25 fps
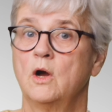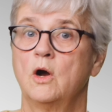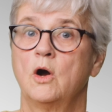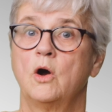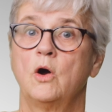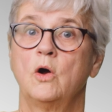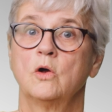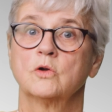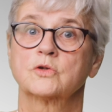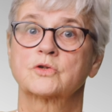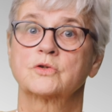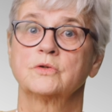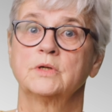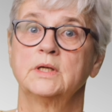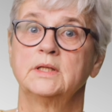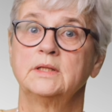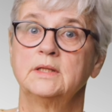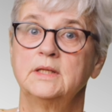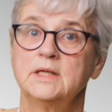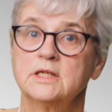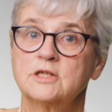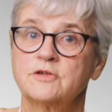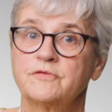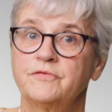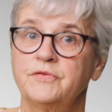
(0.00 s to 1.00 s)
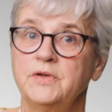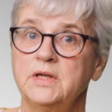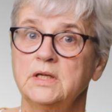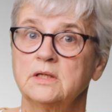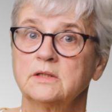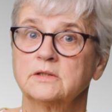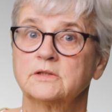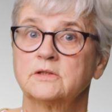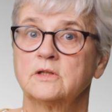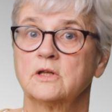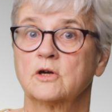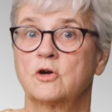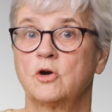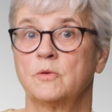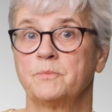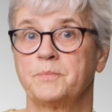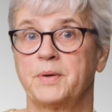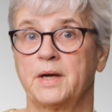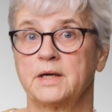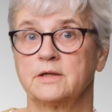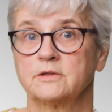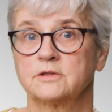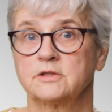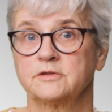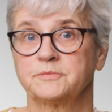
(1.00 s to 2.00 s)
Also in this field, the
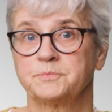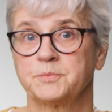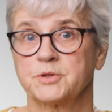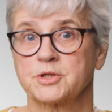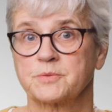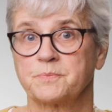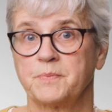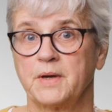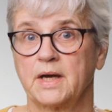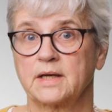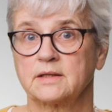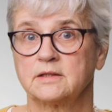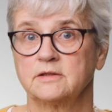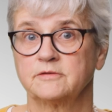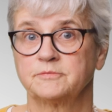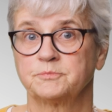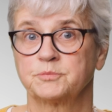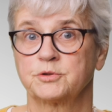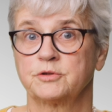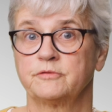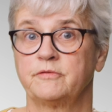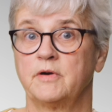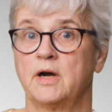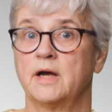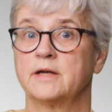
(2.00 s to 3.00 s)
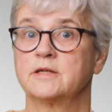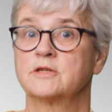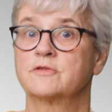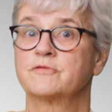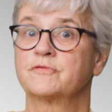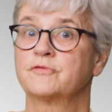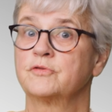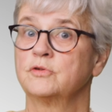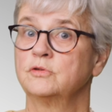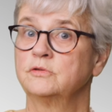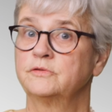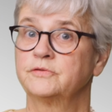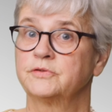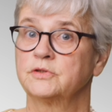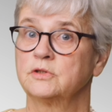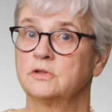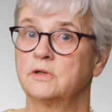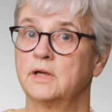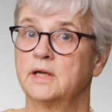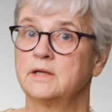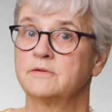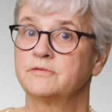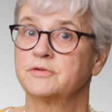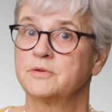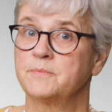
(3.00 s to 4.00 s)
comparative perspective provides fruitful
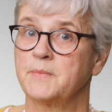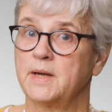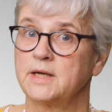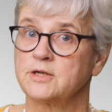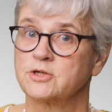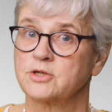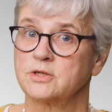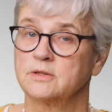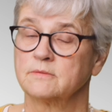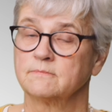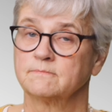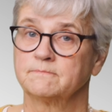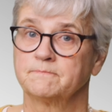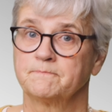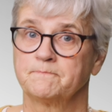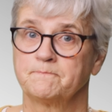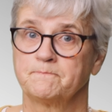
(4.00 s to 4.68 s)
information.